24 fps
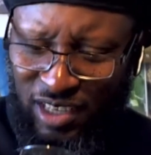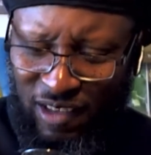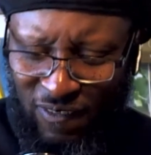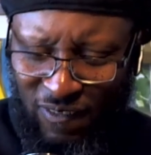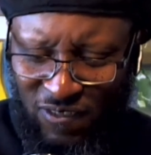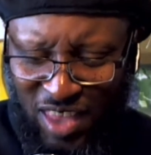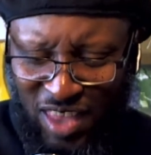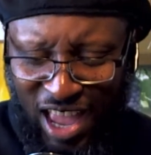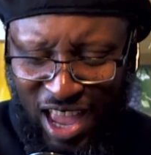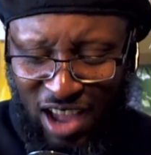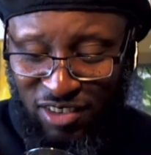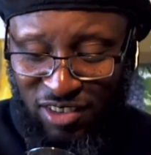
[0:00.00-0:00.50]

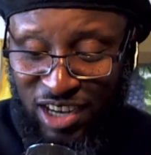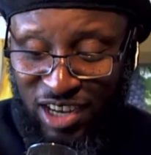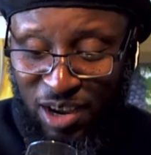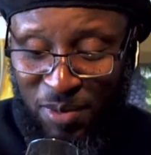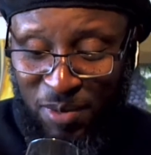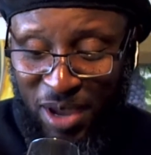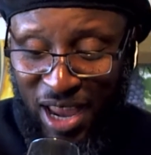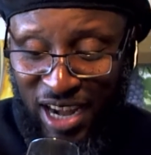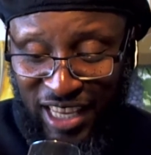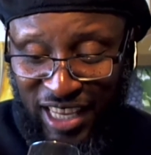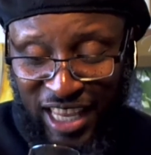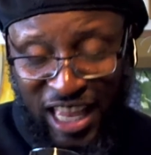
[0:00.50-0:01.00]
Now,
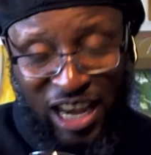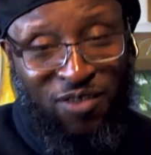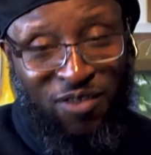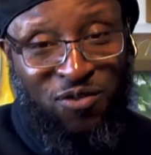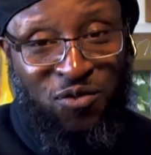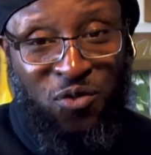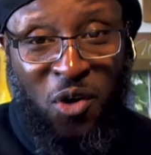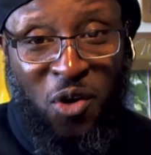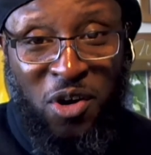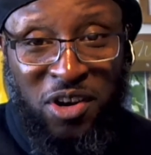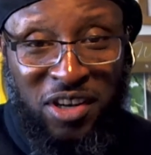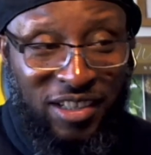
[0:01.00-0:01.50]
coming out of
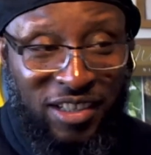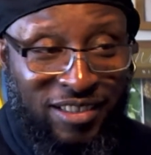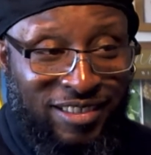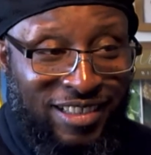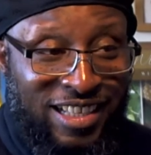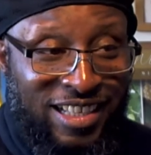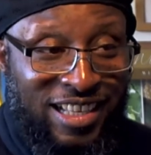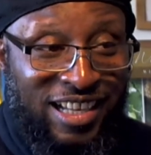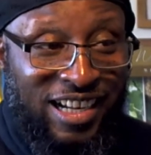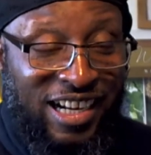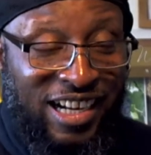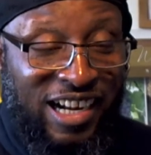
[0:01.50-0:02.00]
California,
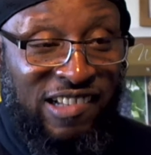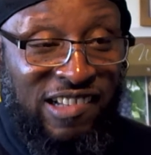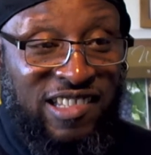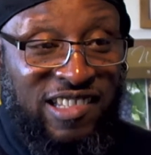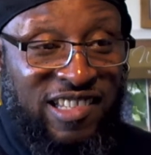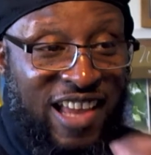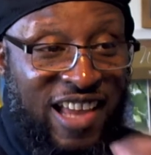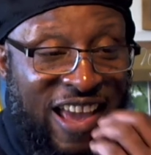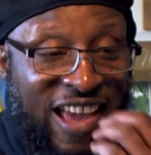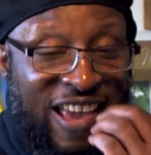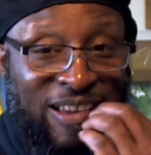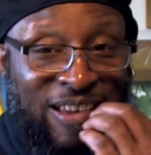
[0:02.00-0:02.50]

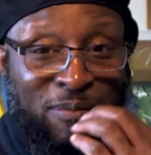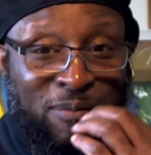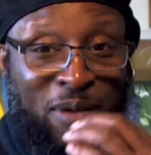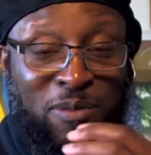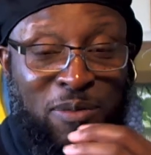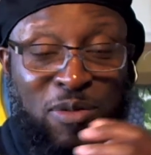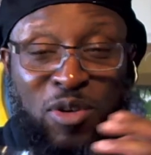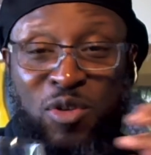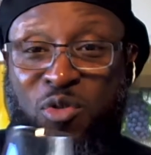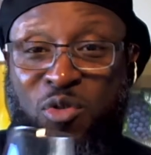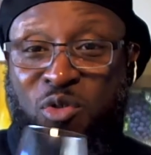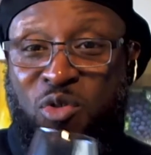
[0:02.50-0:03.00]
unlike
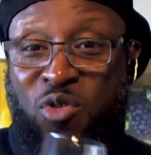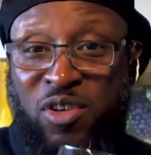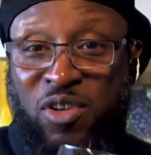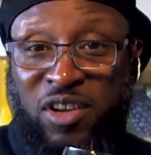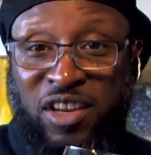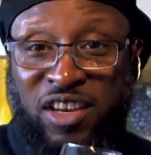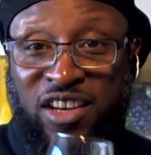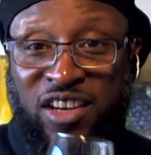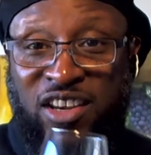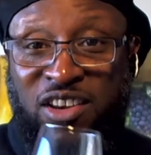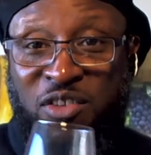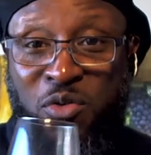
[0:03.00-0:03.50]
maybe
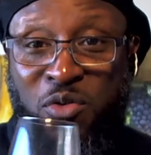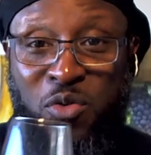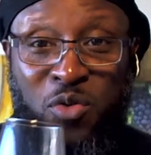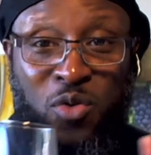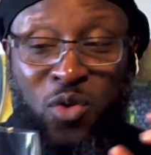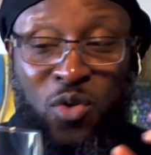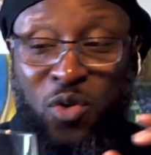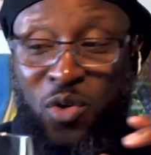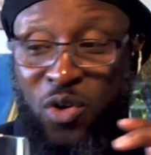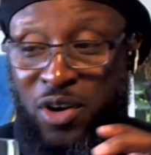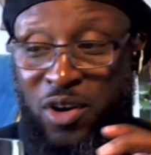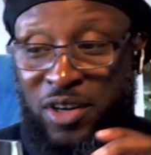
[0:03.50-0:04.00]
Oregon
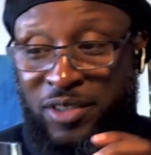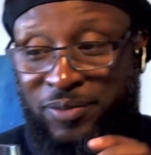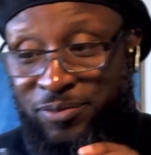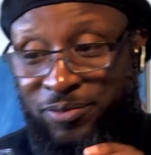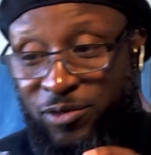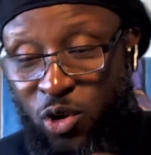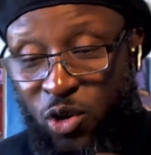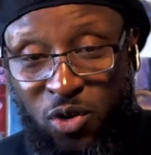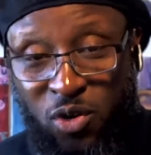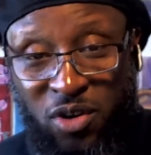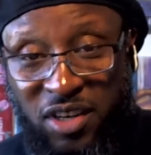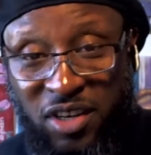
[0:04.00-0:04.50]
or
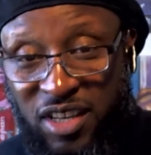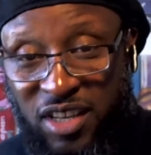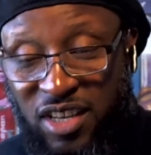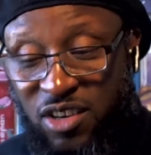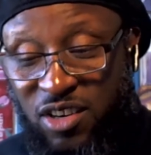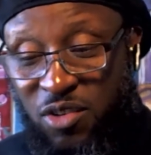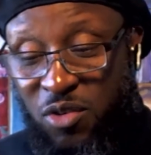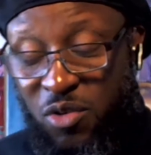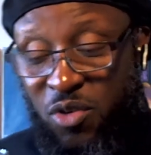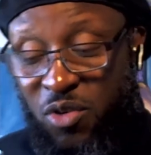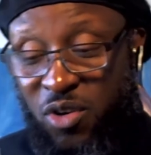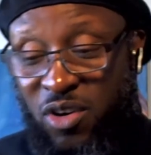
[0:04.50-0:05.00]
Oregon
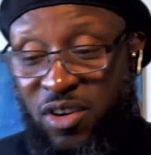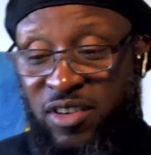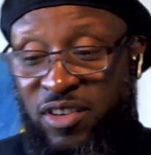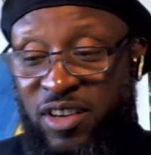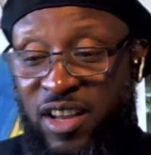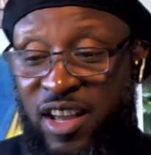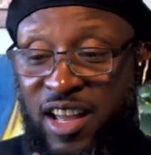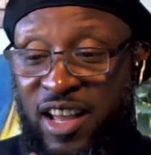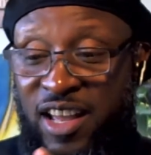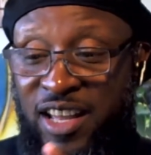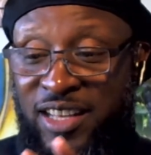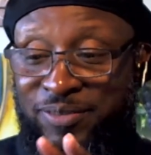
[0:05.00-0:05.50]
or
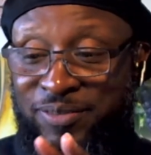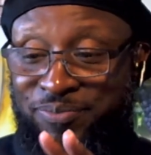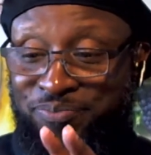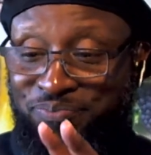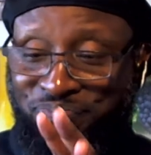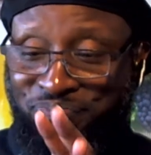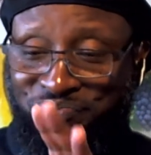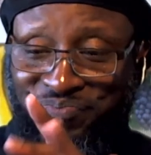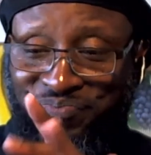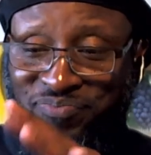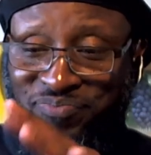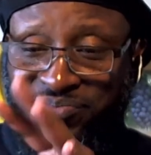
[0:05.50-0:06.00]
uh,
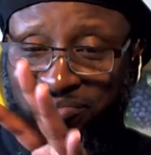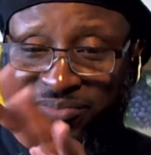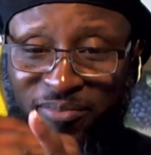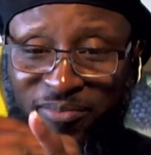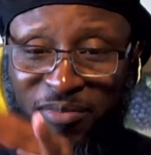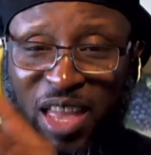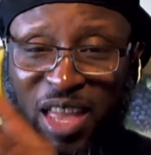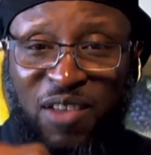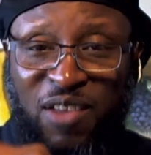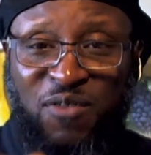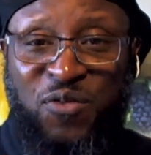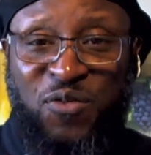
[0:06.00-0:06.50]

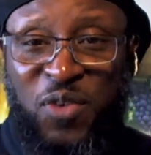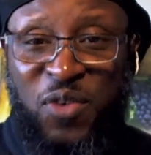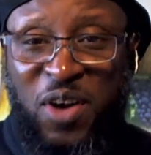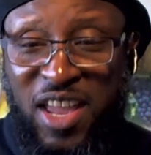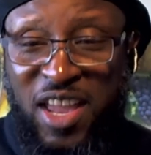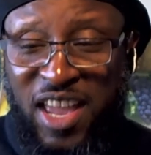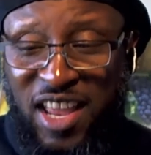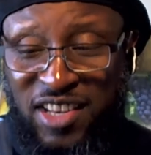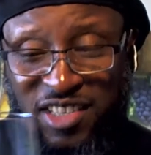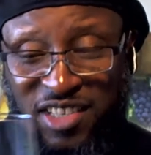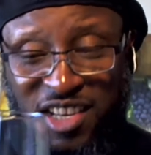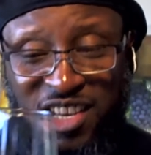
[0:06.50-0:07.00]

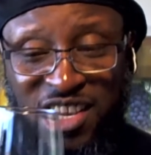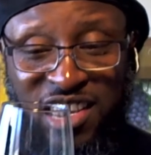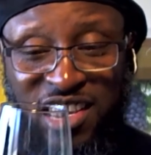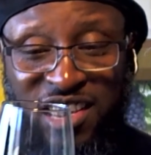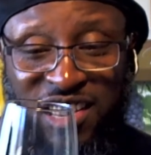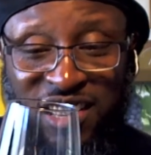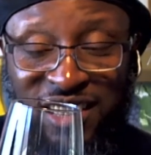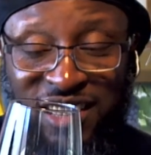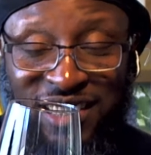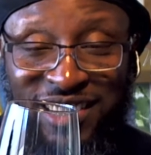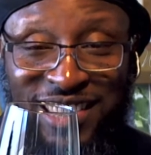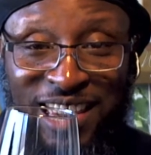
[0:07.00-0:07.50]
France,
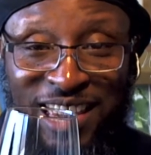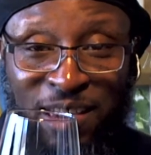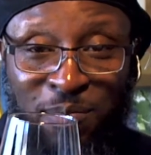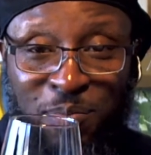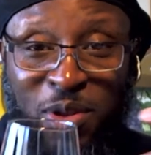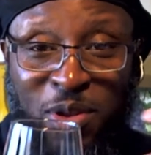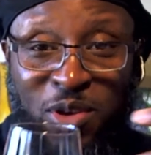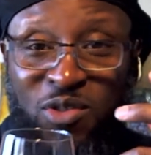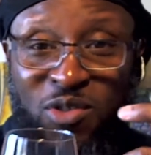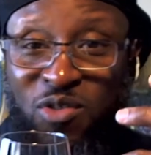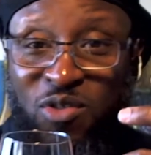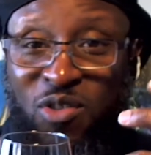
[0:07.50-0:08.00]
the
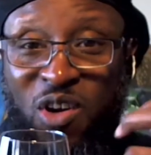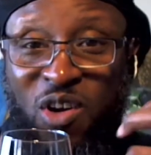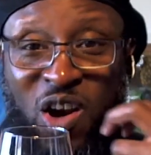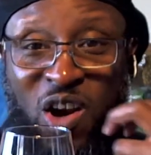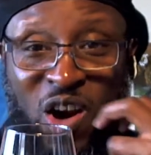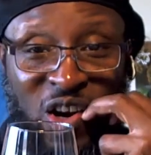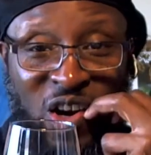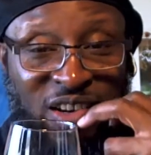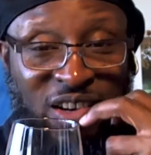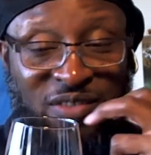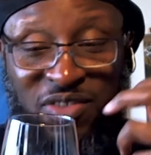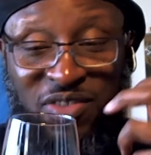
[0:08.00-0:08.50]
Pinot
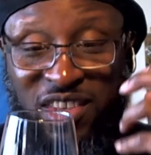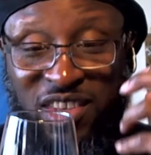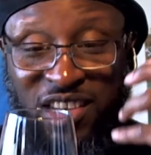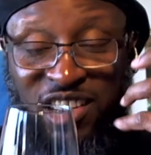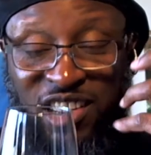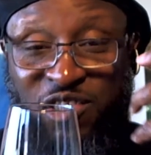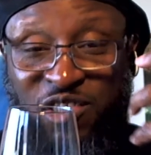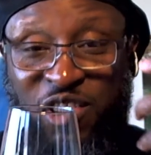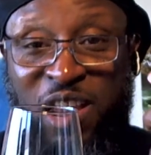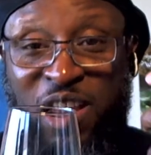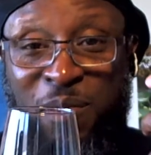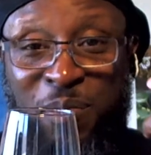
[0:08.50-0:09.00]
Noir, the
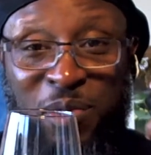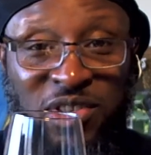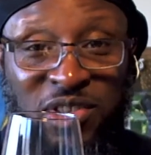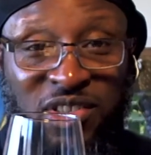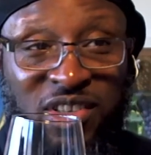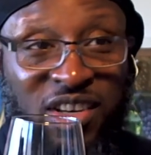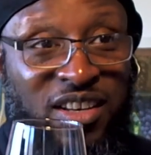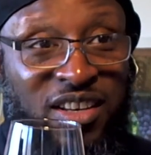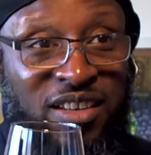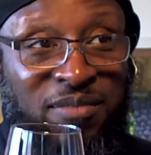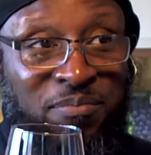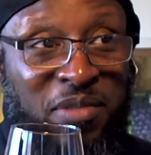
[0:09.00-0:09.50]
grape is
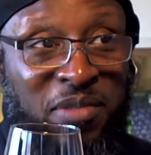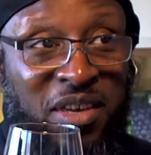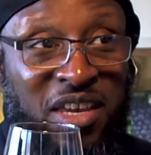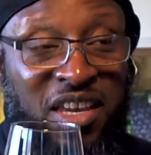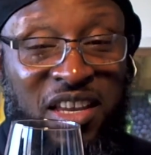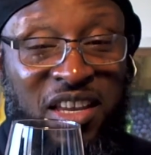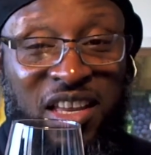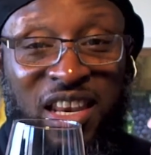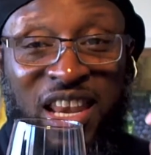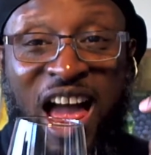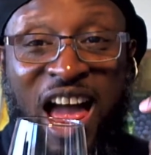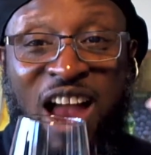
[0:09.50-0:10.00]
going to be
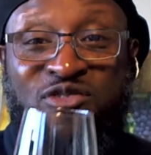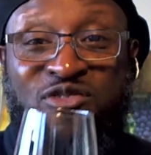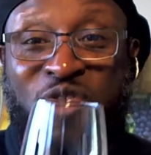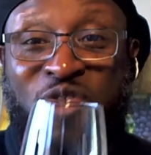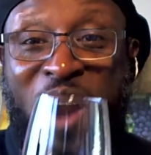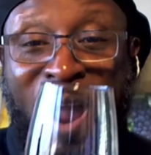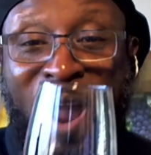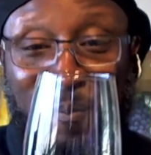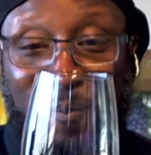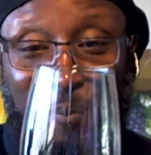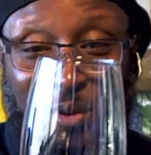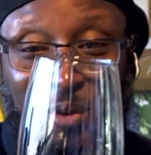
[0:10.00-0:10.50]
a lot
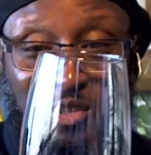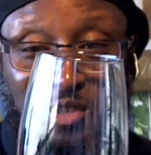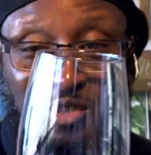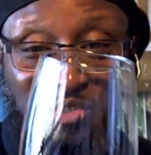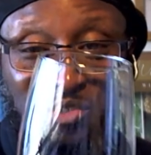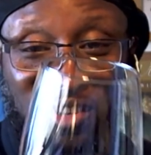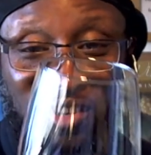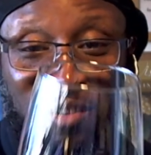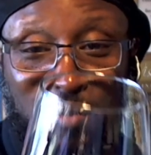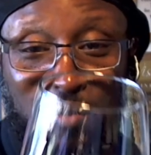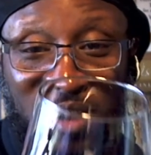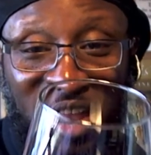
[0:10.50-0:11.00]
riper, so it's
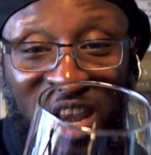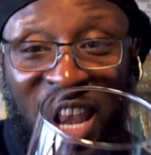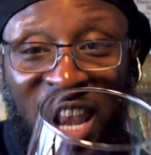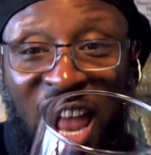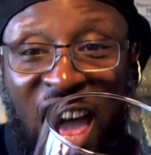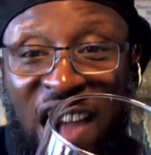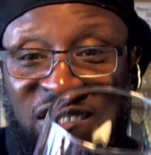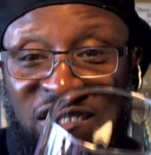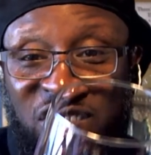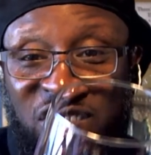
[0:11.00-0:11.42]
going to be a lot